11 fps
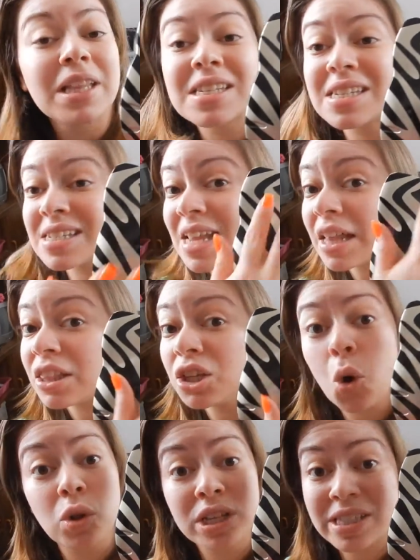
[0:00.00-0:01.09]
This is not the
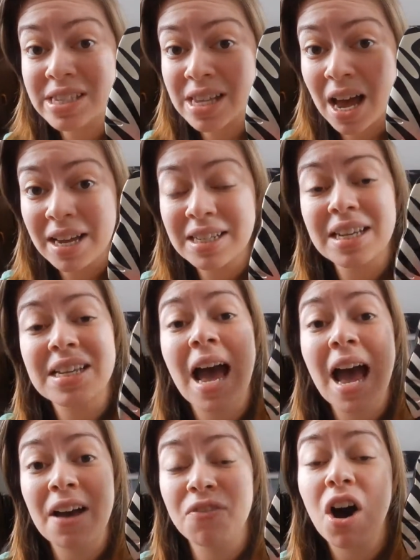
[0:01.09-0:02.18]
only design. They
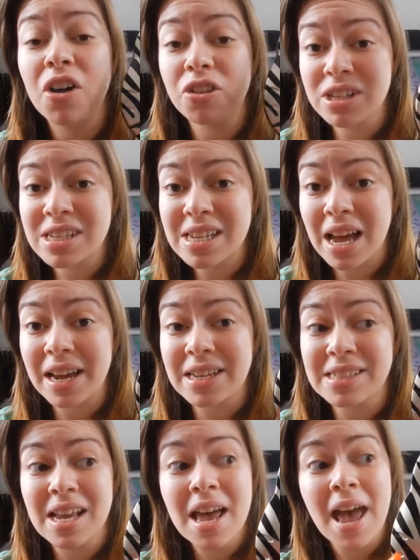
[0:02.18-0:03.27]
have other designs